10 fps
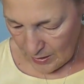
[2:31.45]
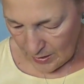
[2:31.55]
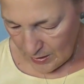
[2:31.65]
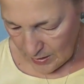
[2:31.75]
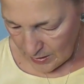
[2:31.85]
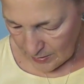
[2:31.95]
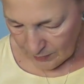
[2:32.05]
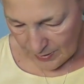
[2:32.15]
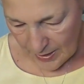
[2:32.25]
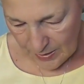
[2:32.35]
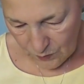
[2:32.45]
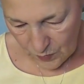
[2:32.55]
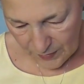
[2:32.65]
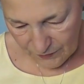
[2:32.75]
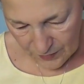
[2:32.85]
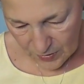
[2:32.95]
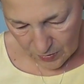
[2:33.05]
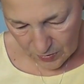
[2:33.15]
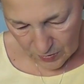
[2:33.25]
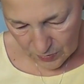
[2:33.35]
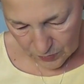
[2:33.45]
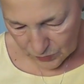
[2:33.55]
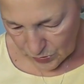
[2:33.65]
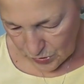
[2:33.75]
And then we've got